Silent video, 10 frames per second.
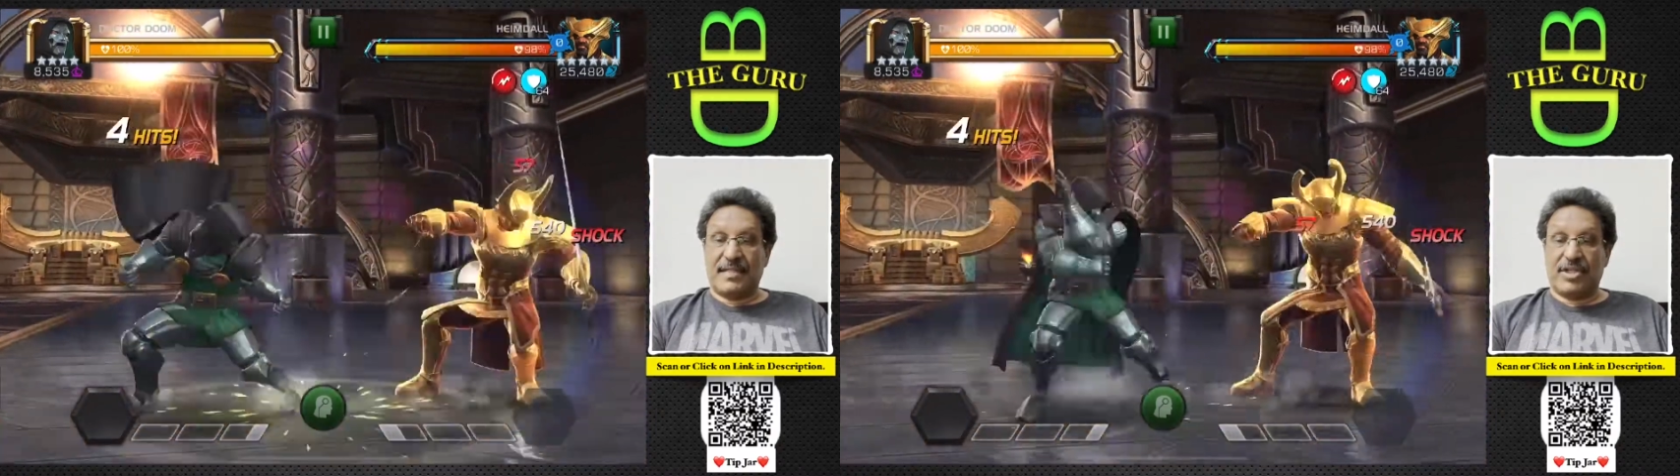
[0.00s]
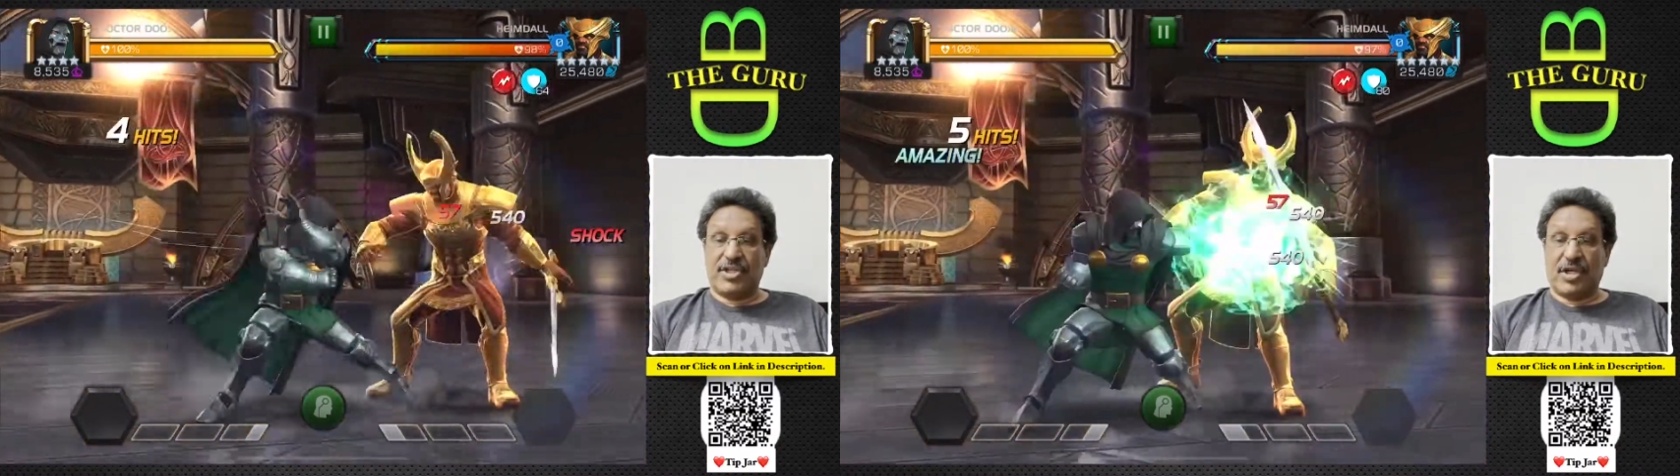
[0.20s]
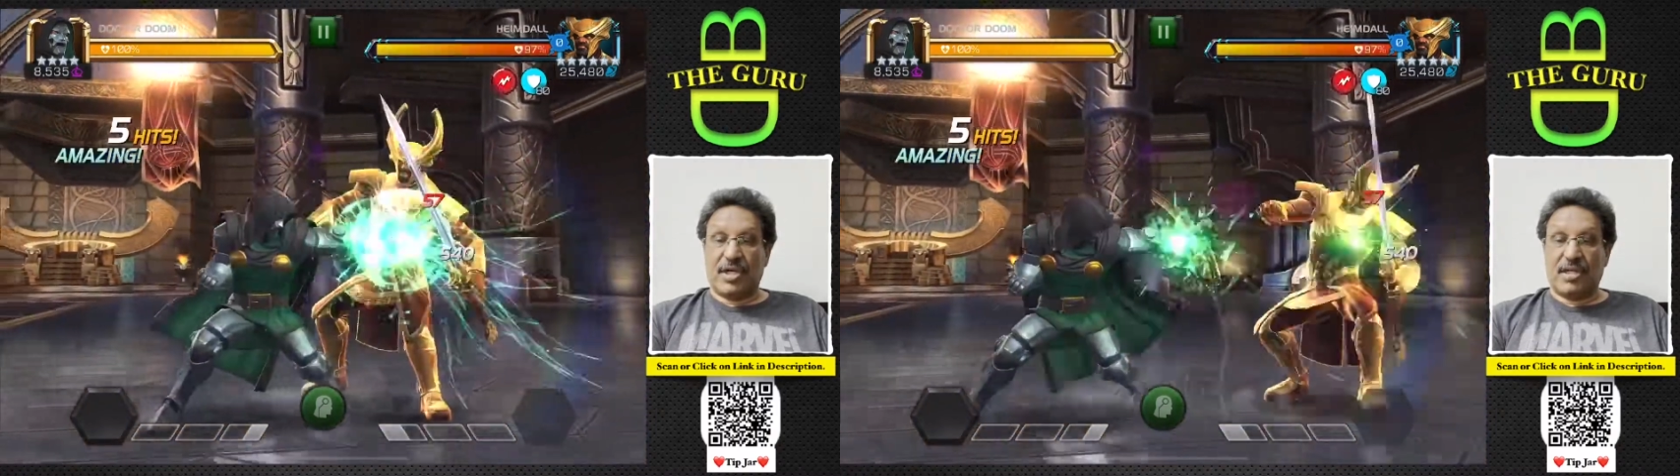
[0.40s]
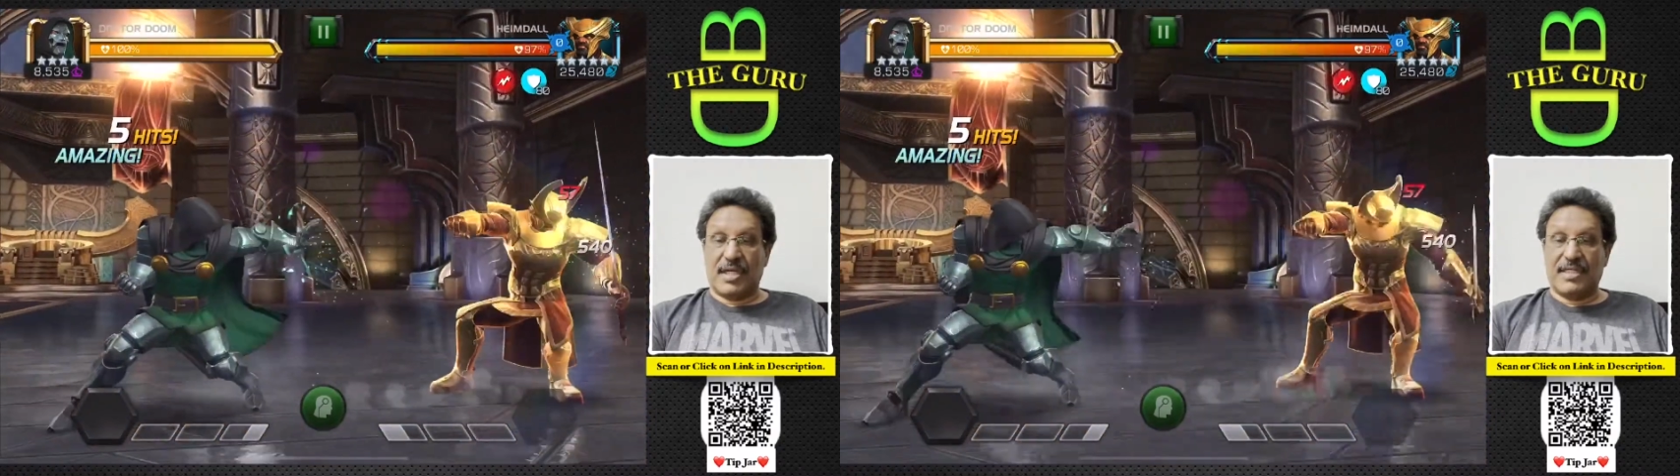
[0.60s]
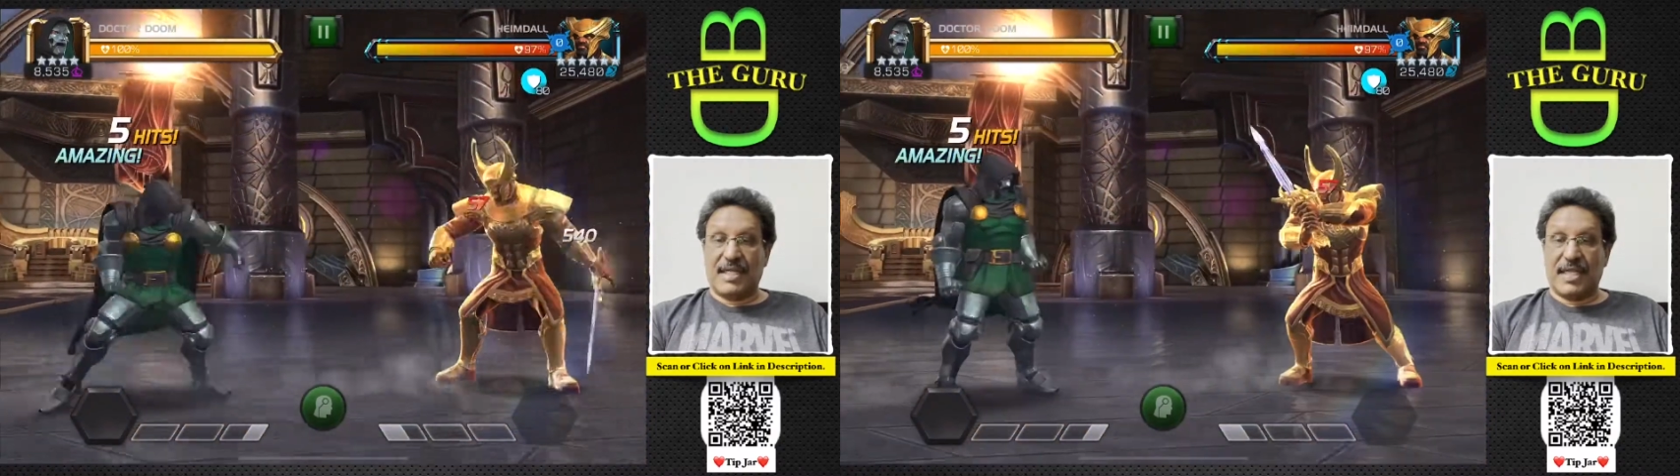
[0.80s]
The shock
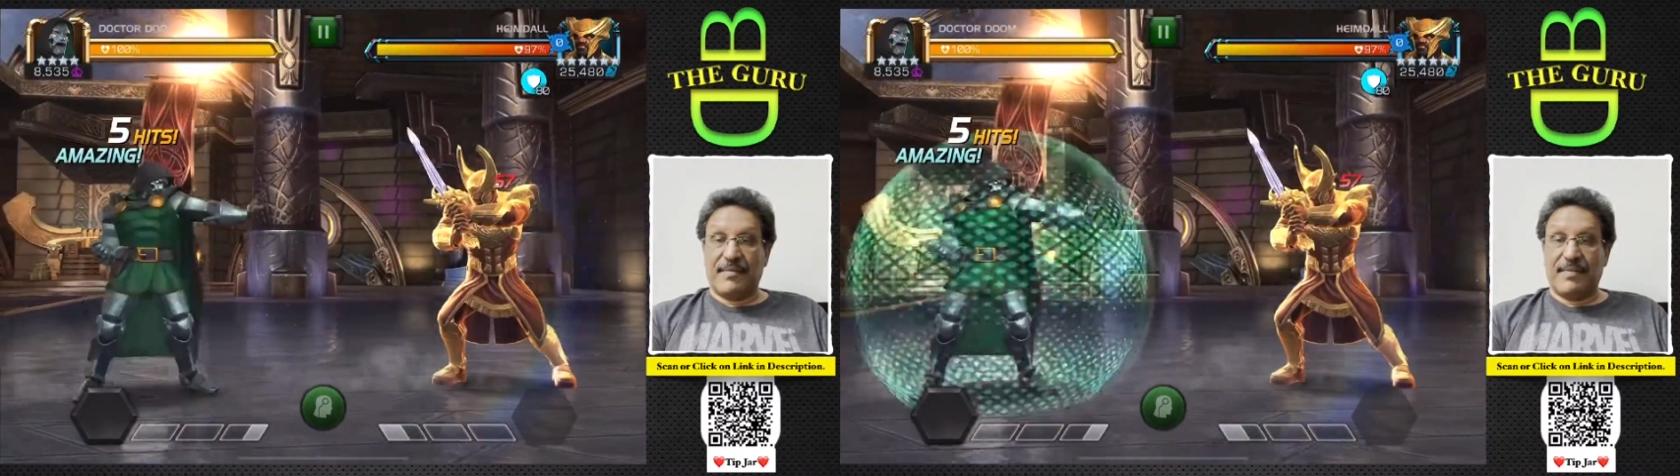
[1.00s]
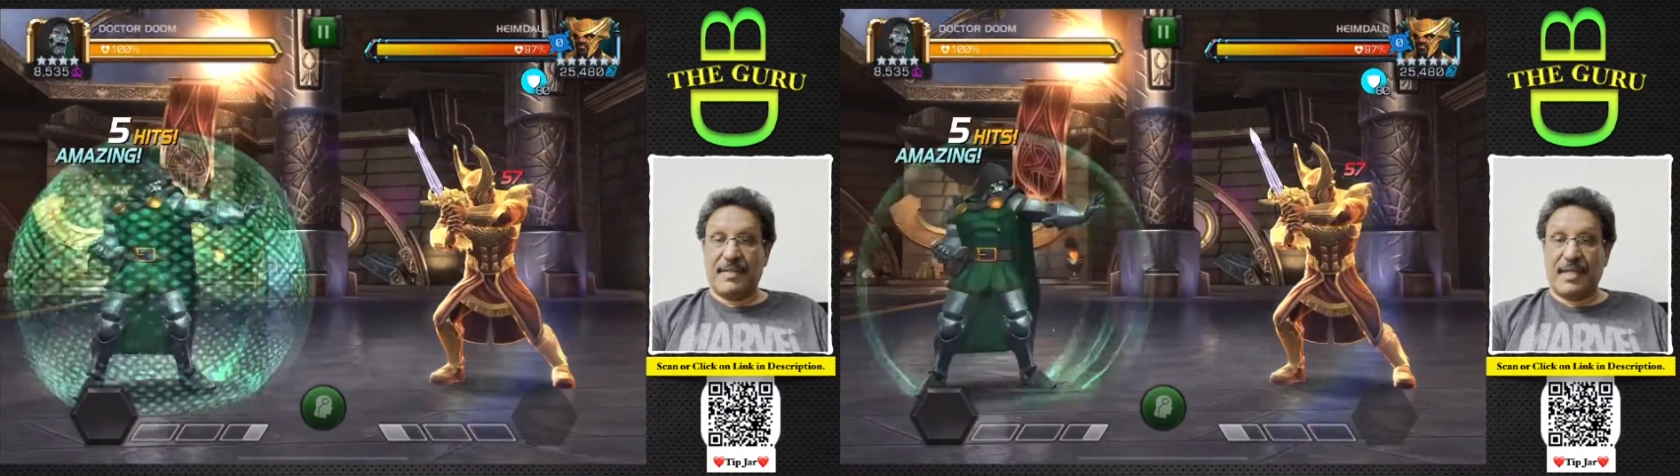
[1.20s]
does help